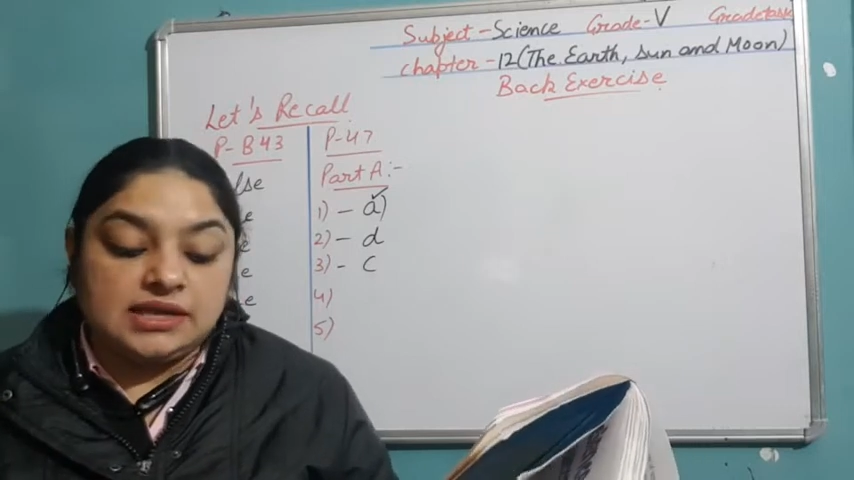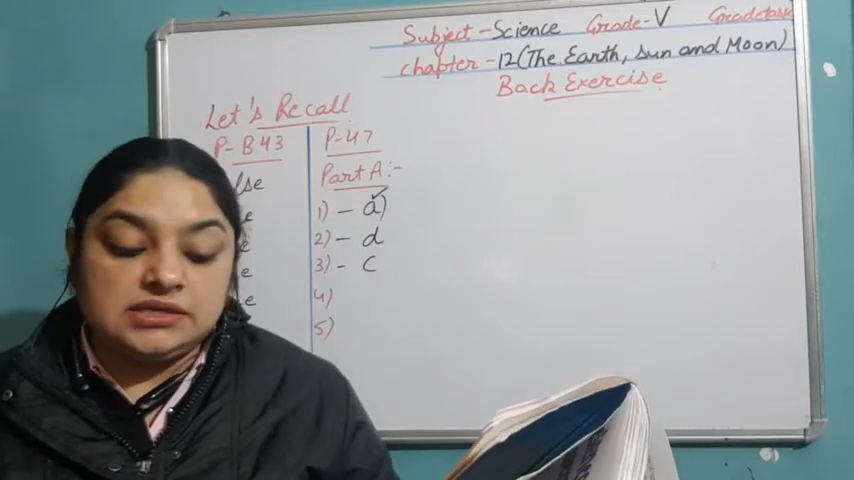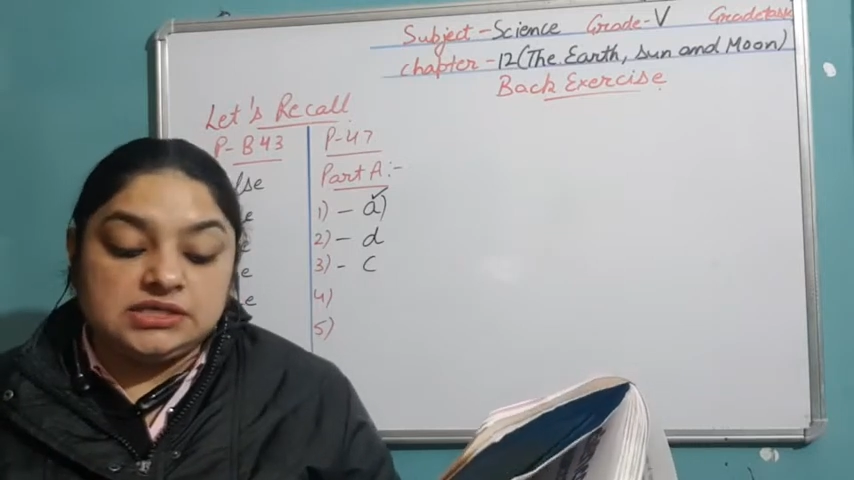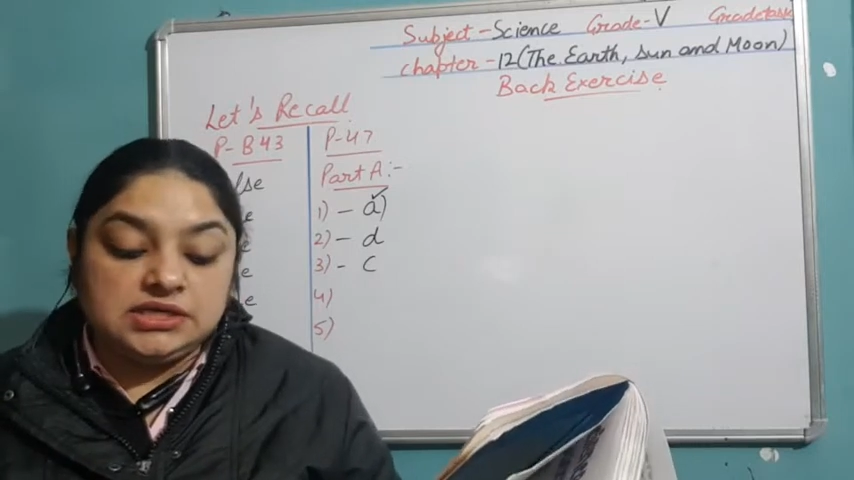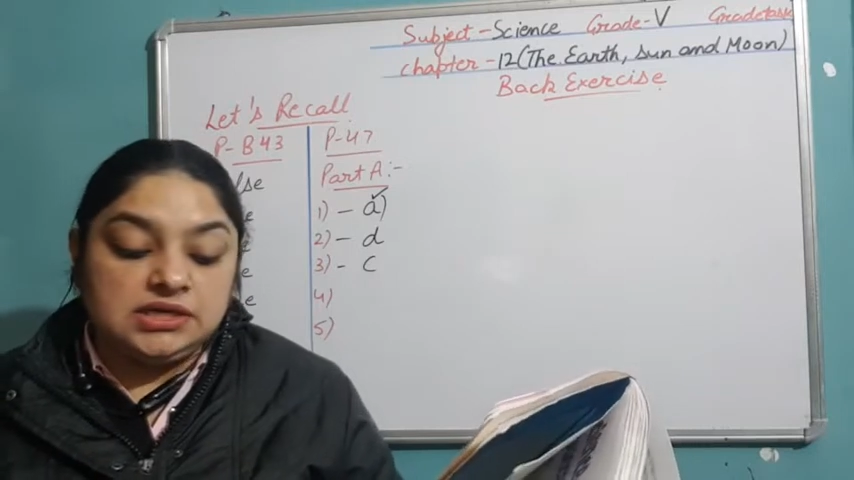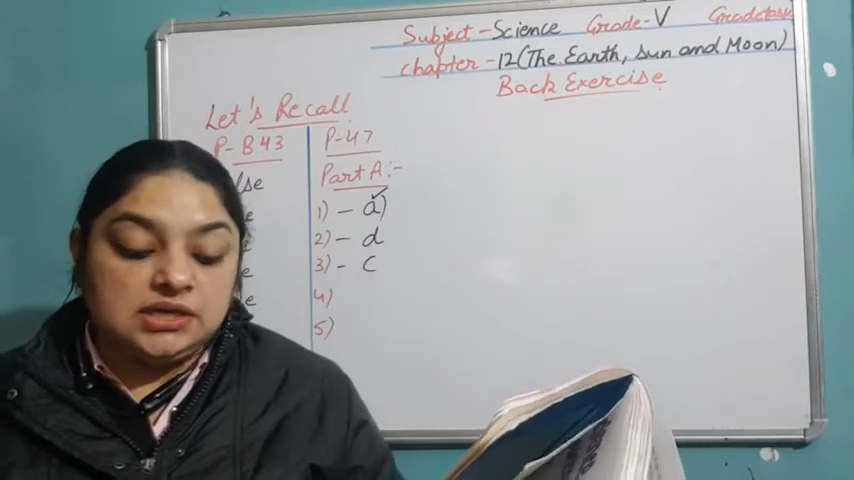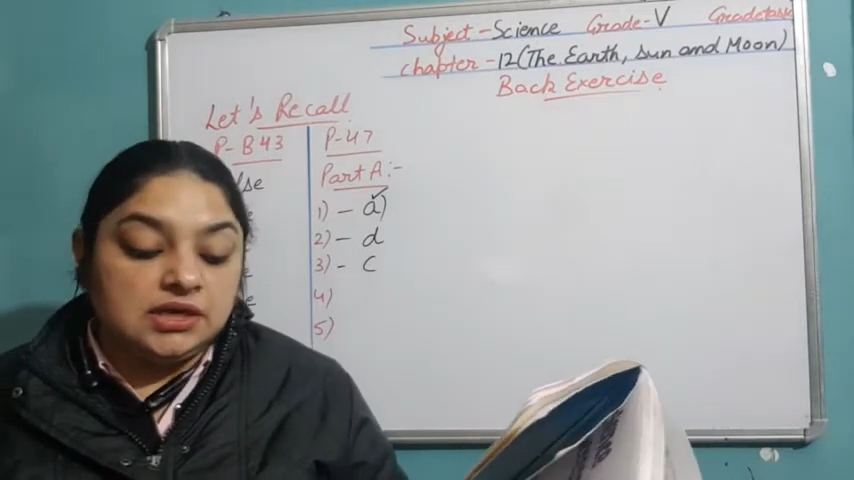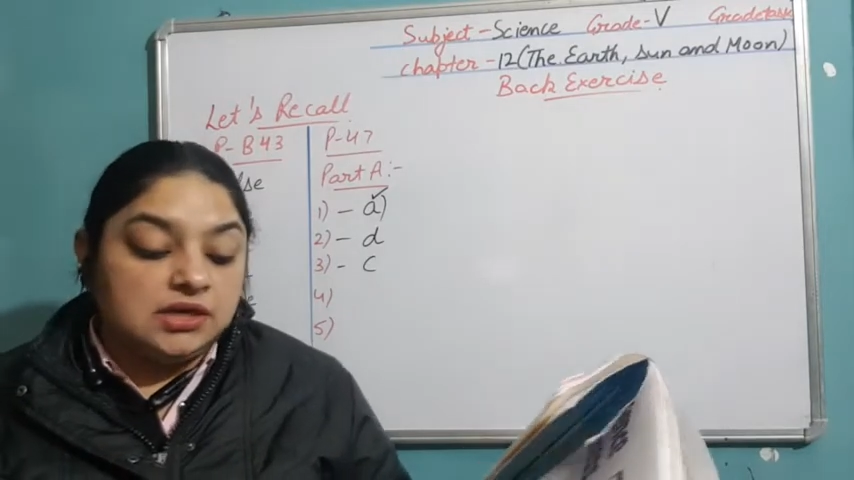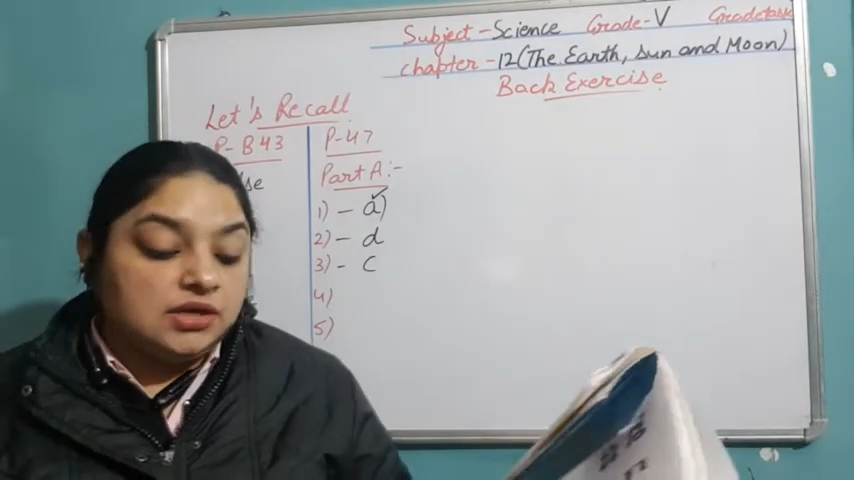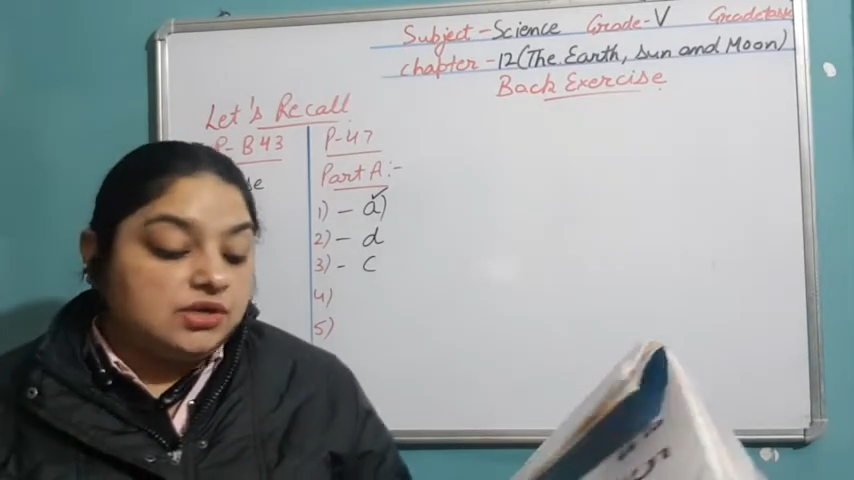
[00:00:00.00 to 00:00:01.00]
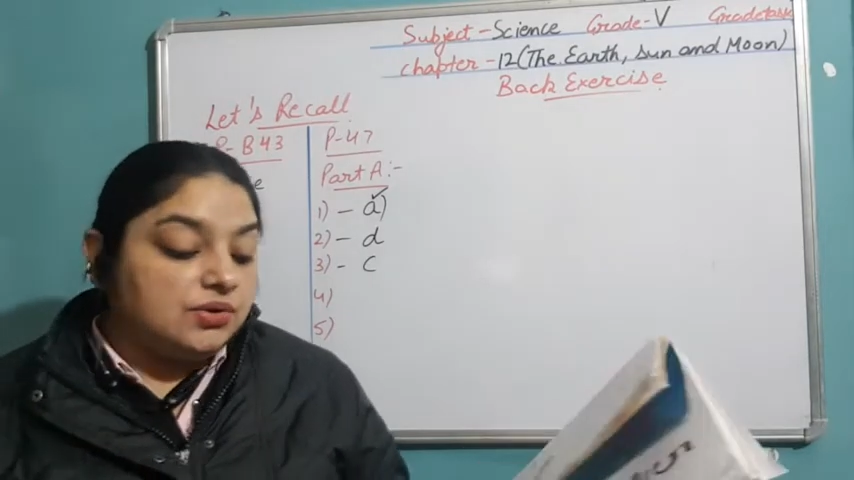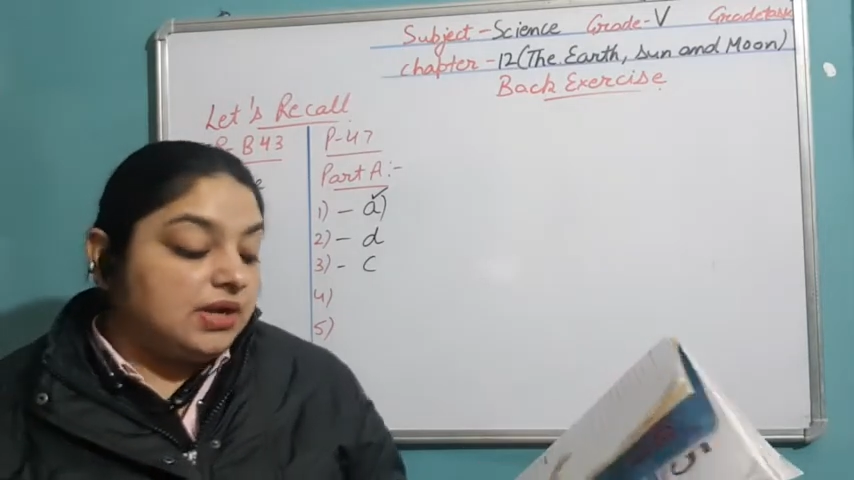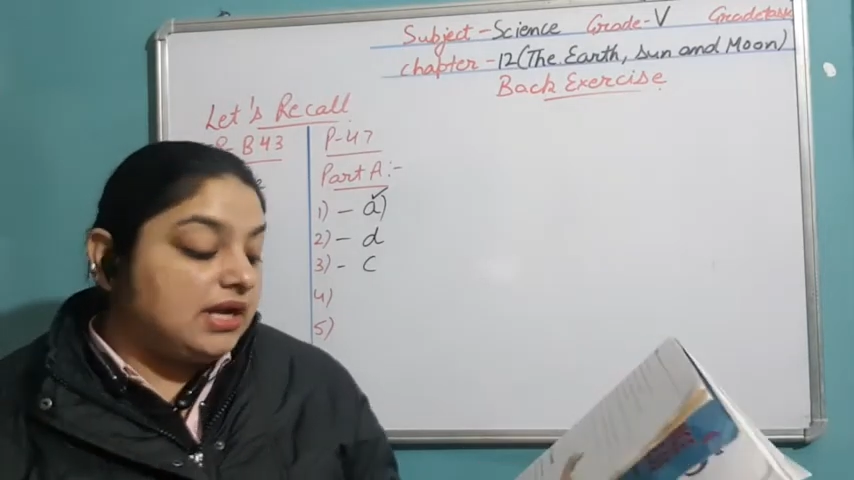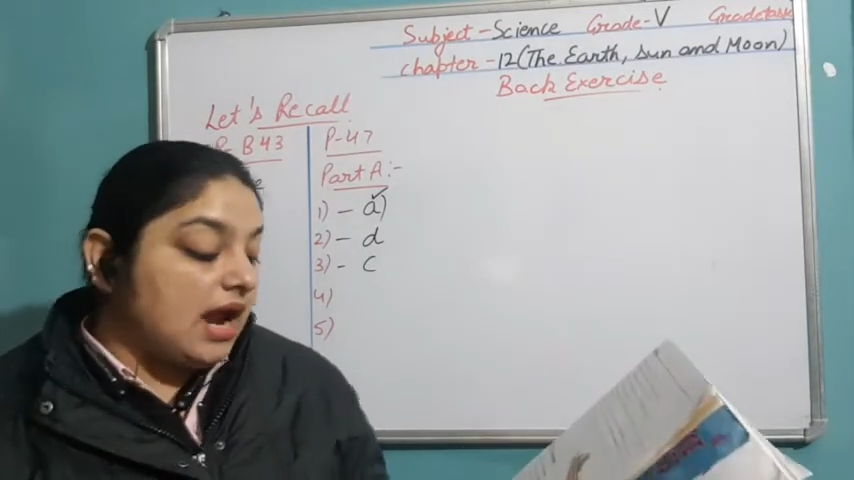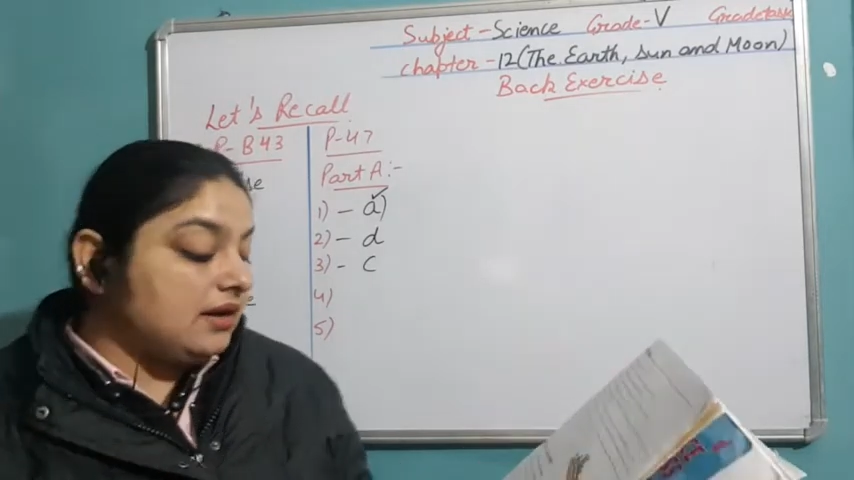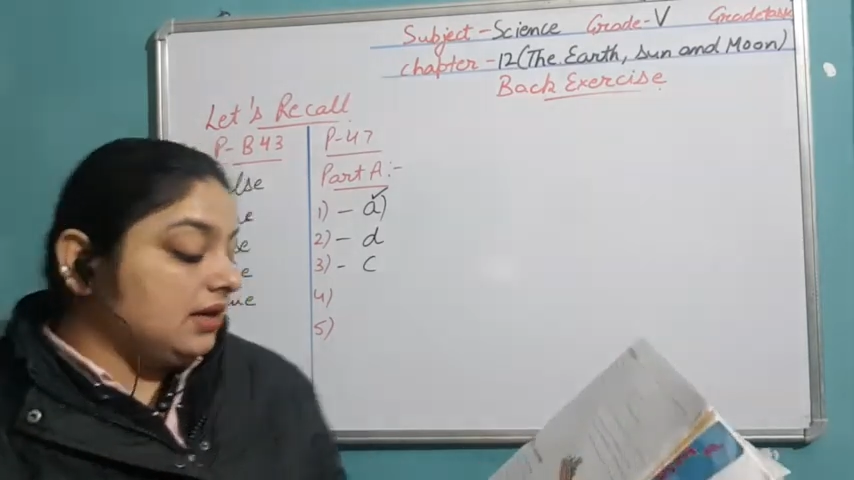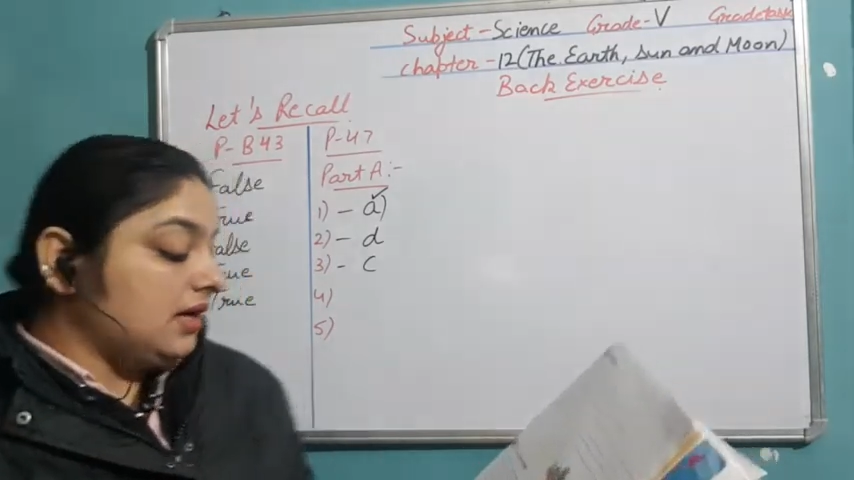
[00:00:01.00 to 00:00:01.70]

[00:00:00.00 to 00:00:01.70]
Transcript: D. Yuri Gagarin.